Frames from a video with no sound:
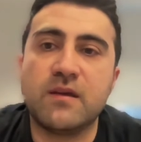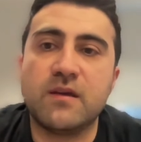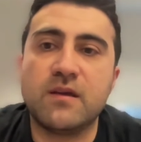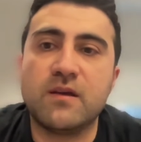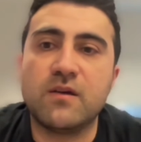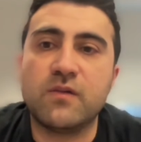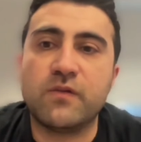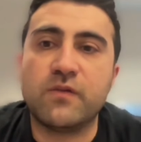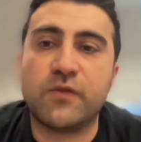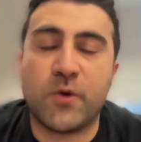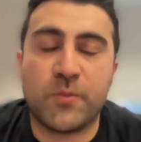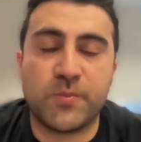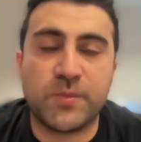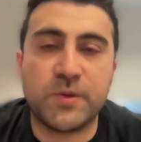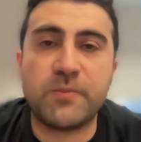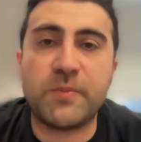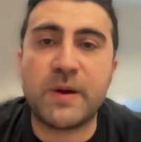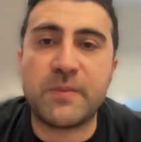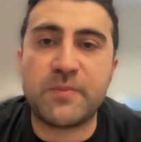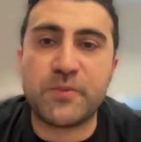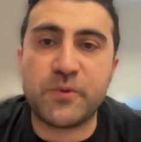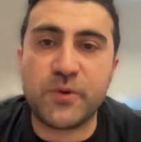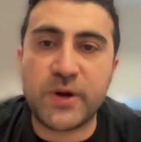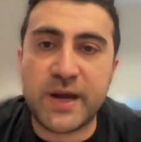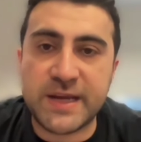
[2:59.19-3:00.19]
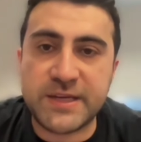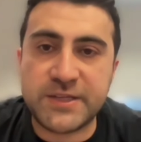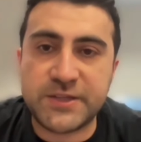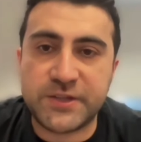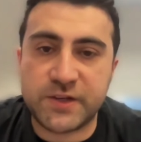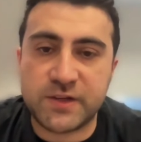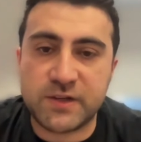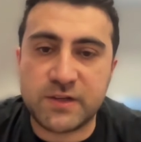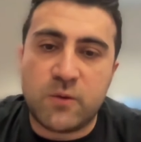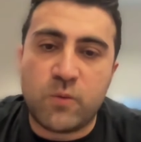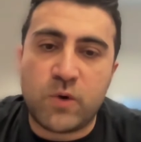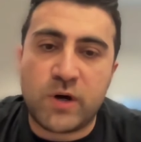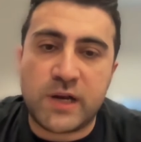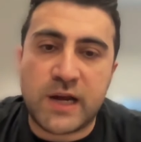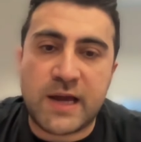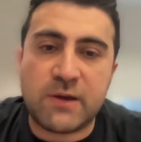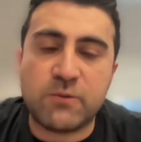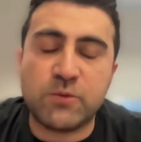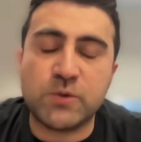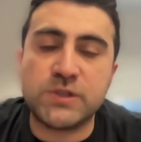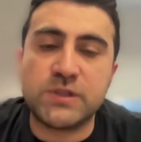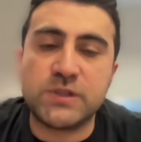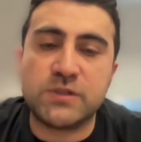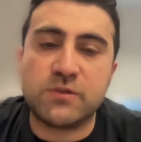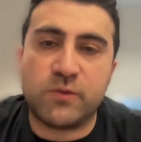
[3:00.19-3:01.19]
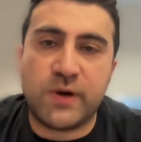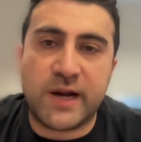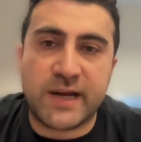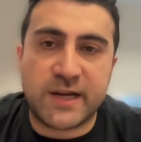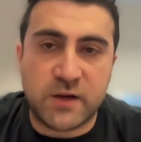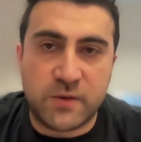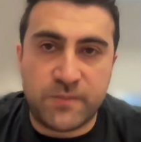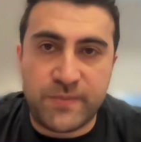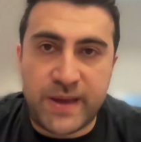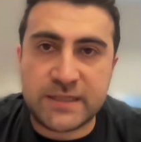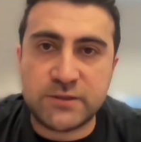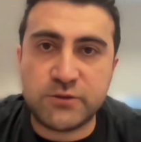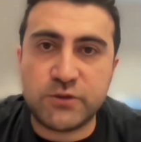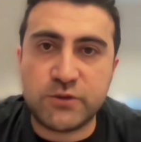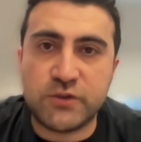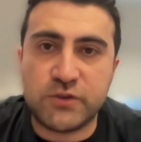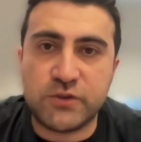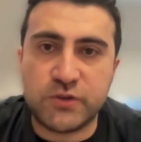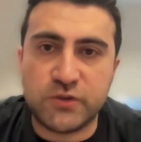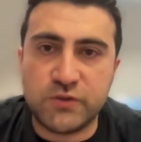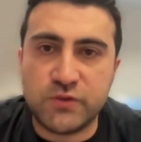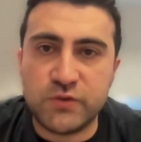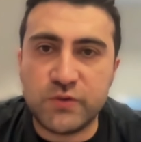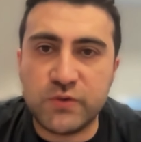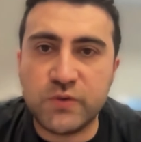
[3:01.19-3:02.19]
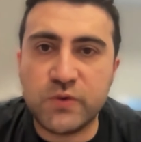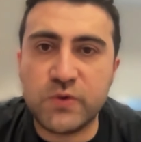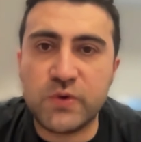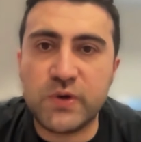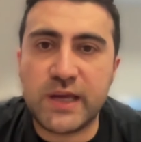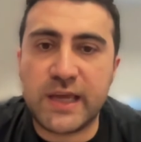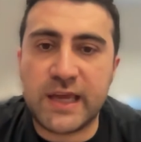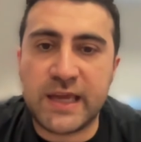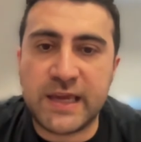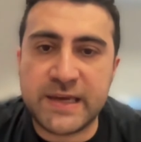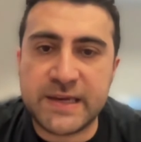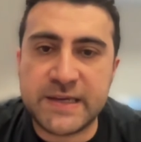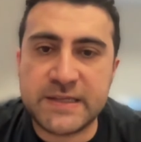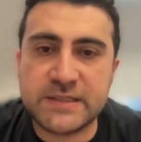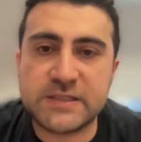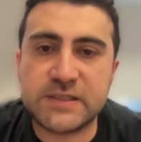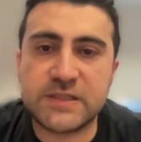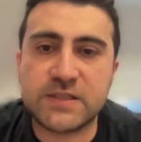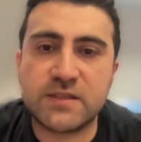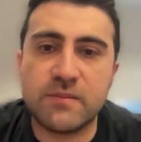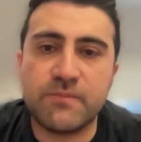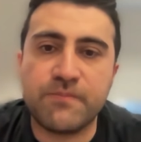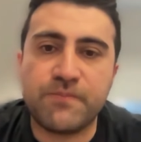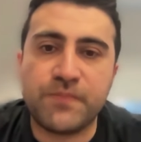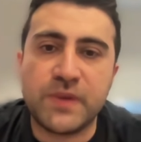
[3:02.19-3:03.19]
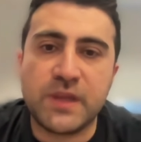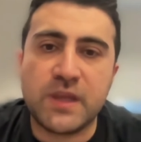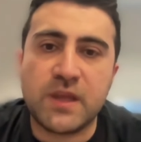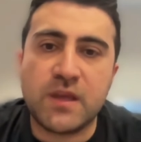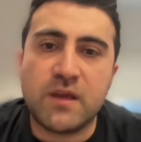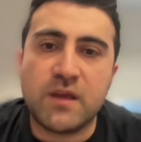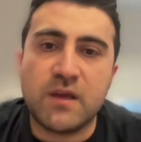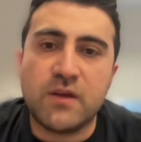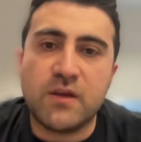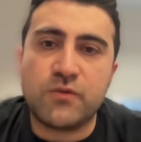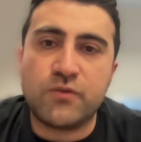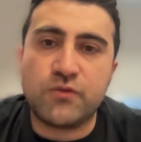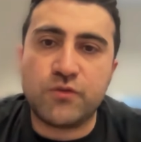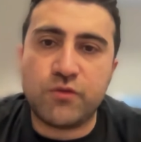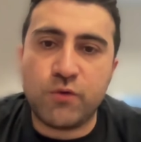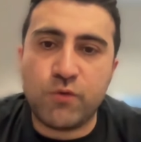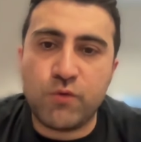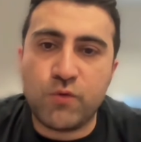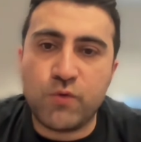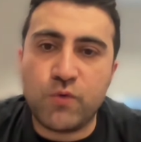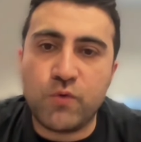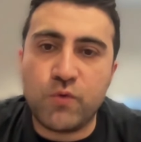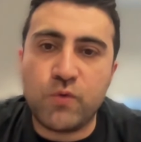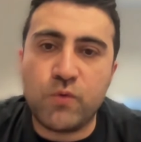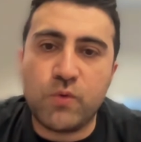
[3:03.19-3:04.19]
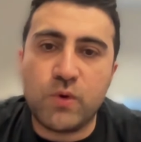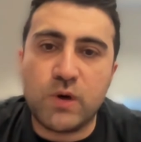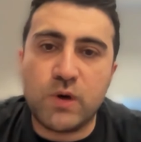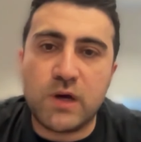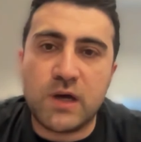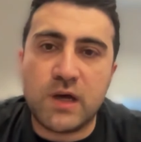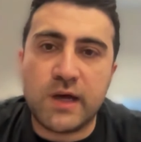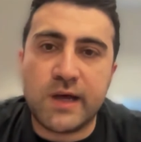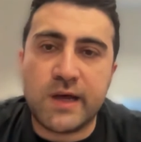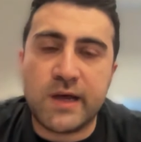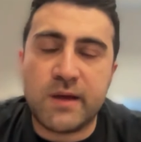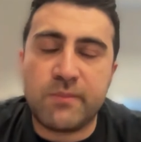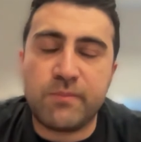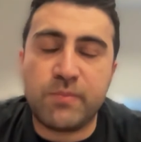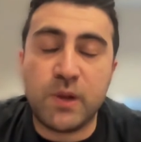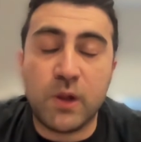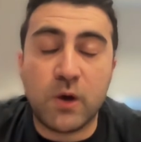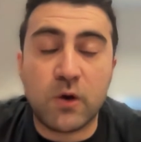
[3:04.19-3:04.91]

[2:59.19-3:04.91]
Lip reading: from the preparation, what I would recommend you to do is to block